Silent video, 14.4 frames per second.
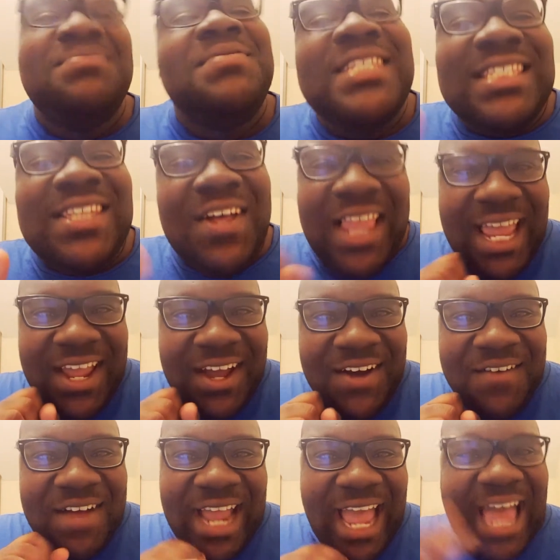just so like, oh
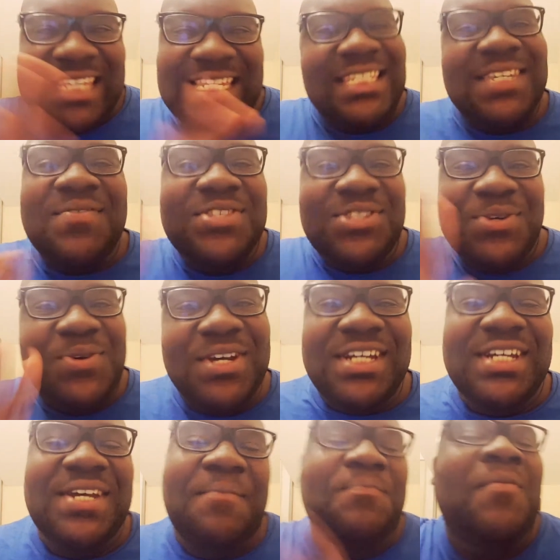my gosh, that shit was too
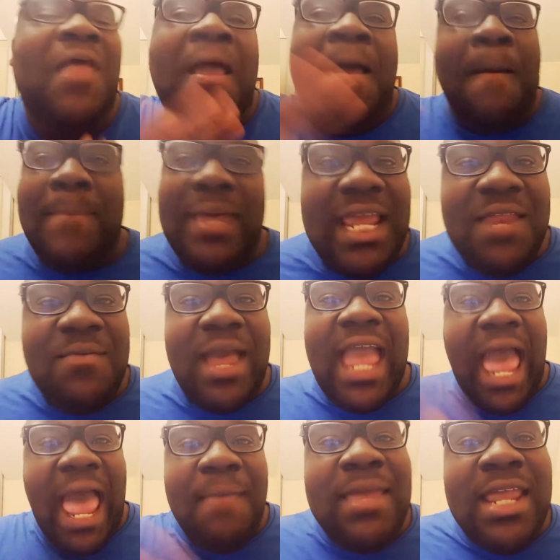good. But anyway,
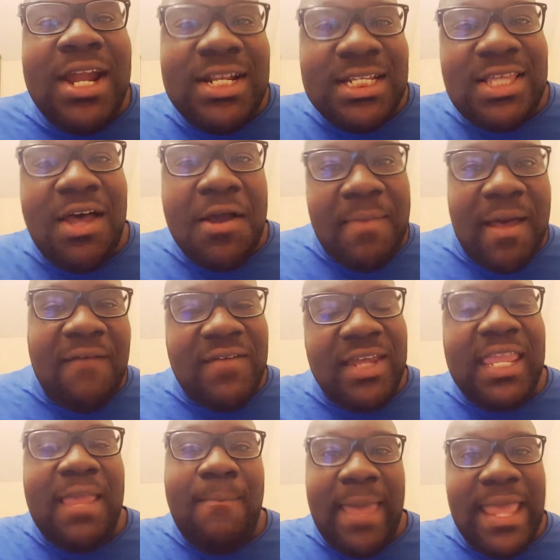I'm here to talk about
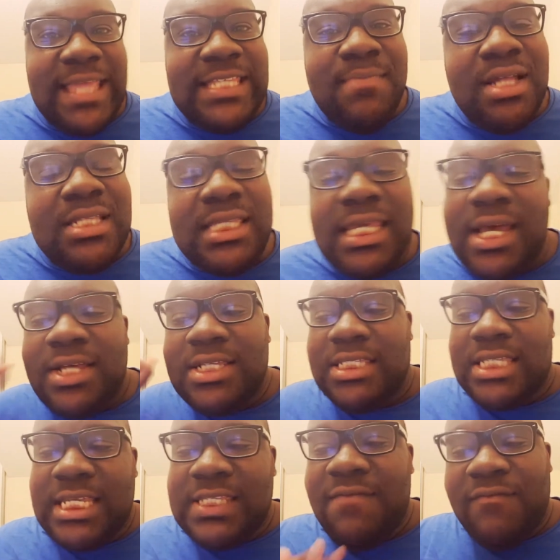fucking Base Motel
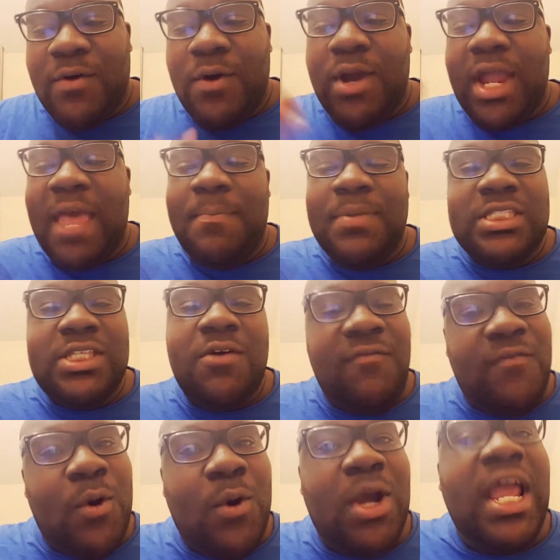season 4
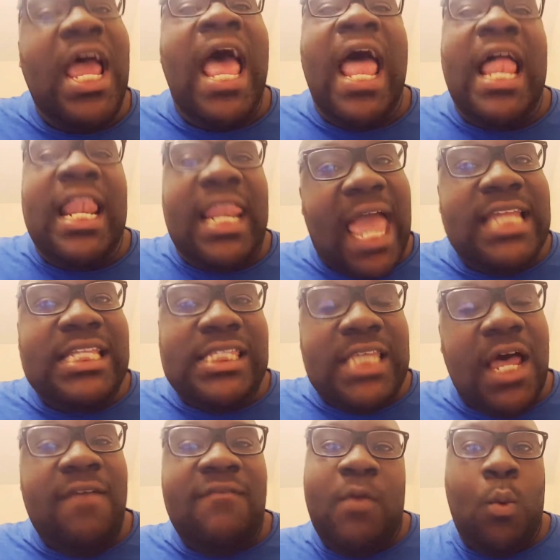episode 4, Lights
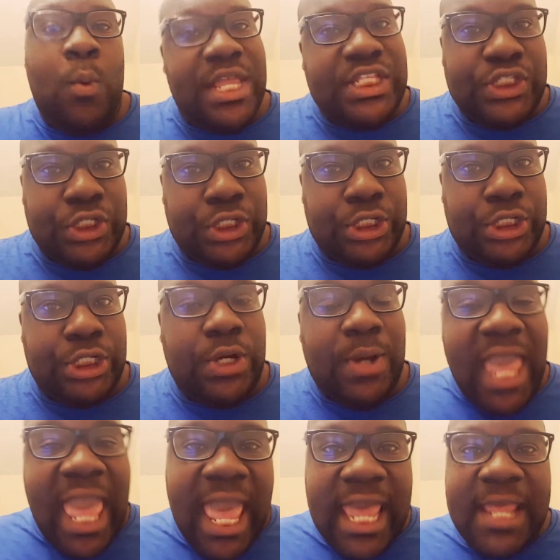of Winter.
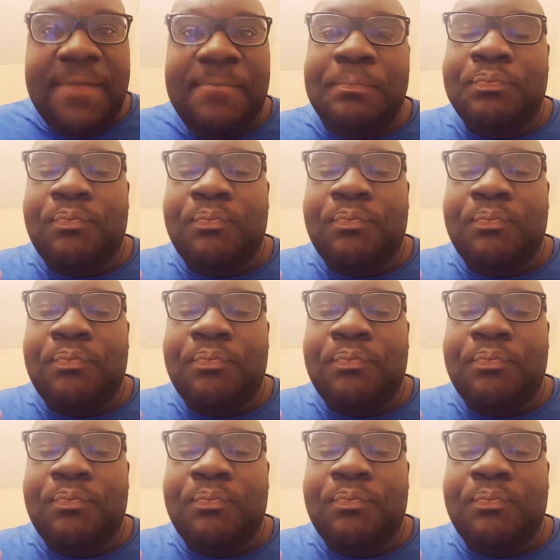Okay,